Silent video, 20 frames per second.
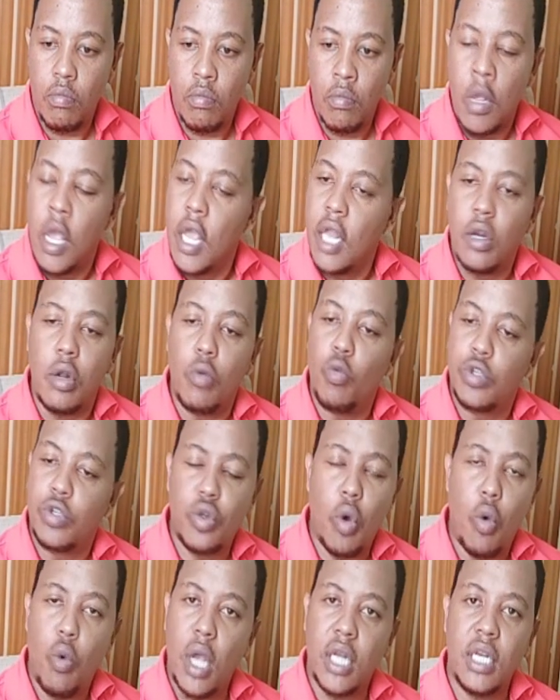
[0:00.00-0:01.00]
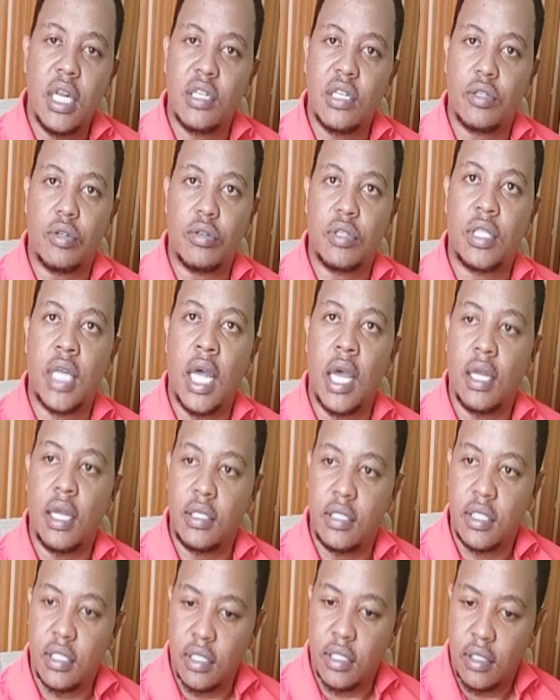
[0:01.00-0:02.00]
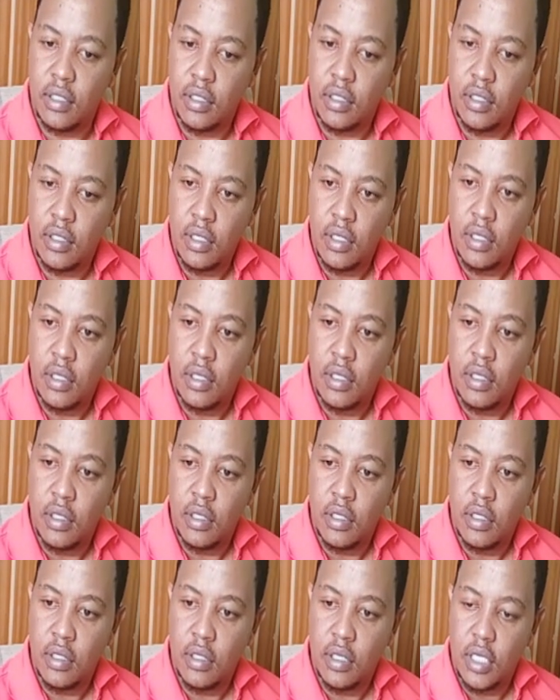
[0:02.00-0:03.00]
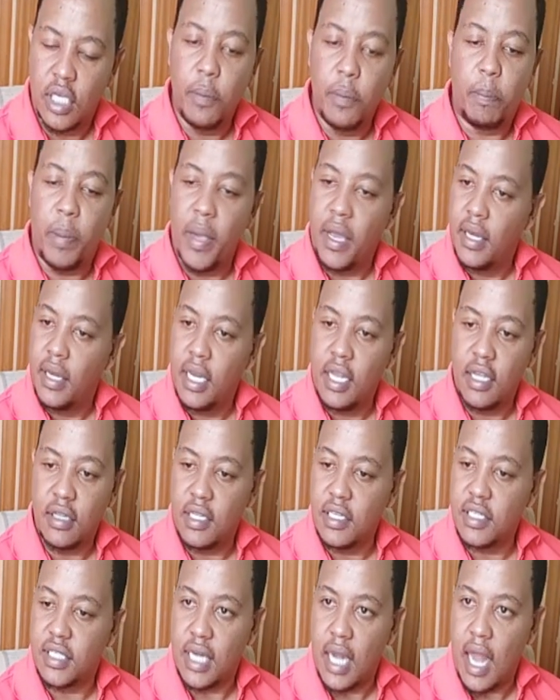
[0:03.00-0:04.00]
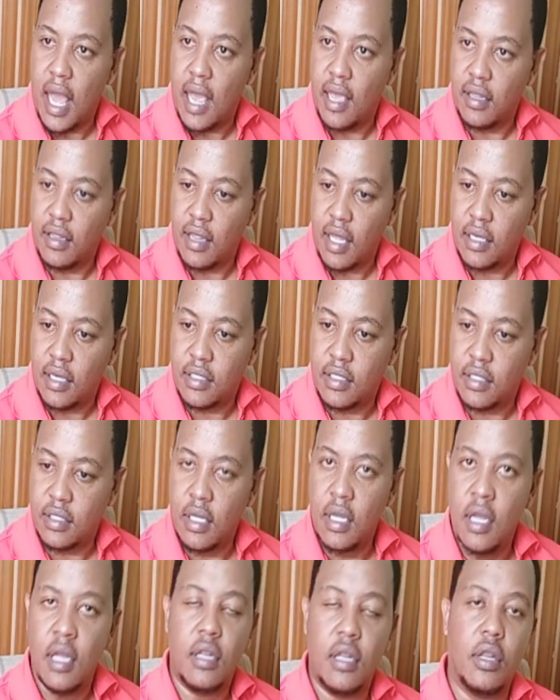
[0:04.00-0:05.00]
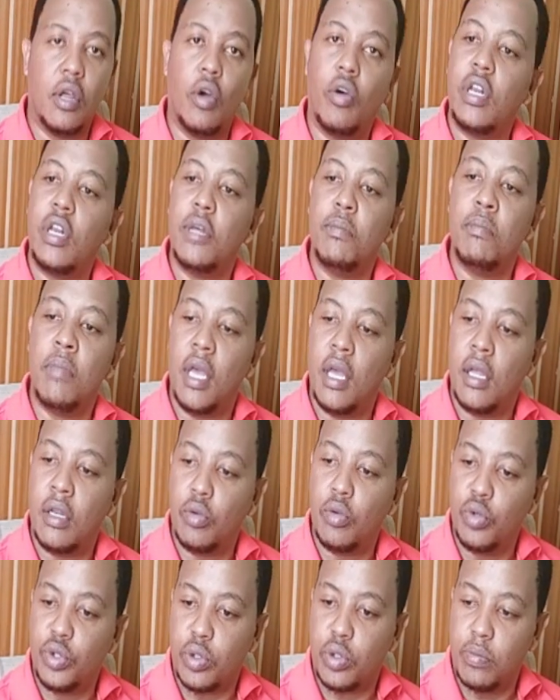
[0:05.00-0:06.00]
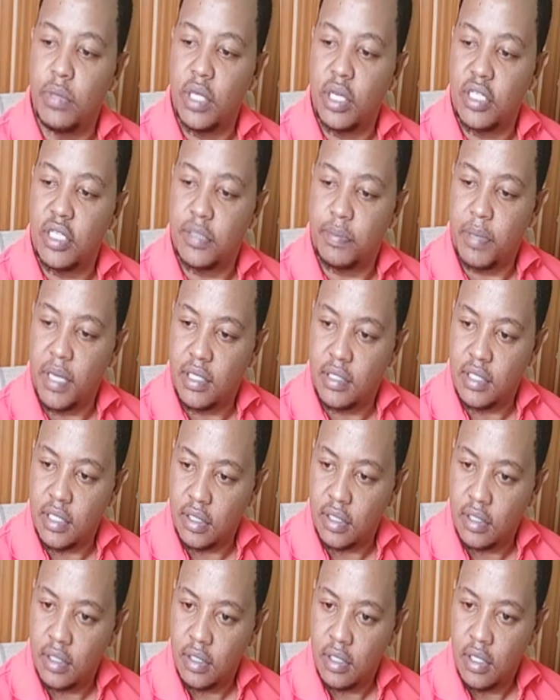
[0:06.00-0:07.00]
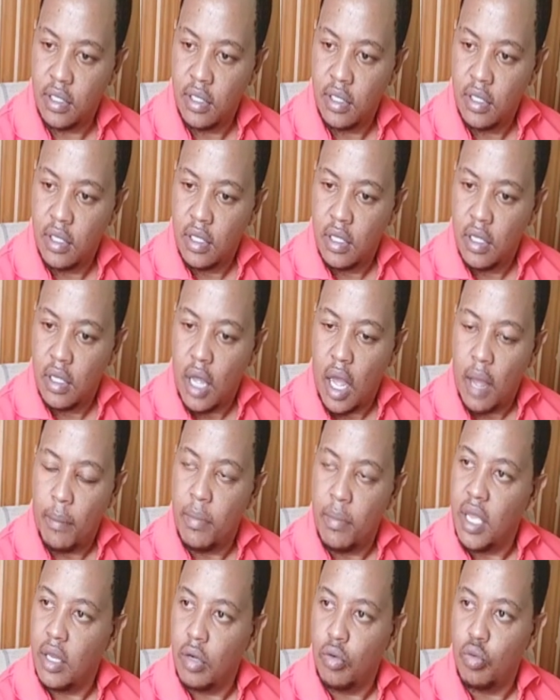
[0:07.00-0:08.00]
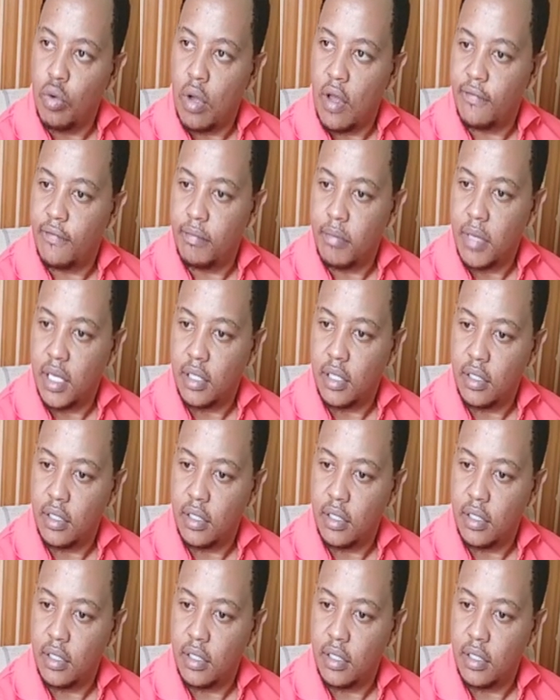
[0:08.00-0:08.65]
And so, why does society keep peddling this lie that the only men who should be respected are men who have money?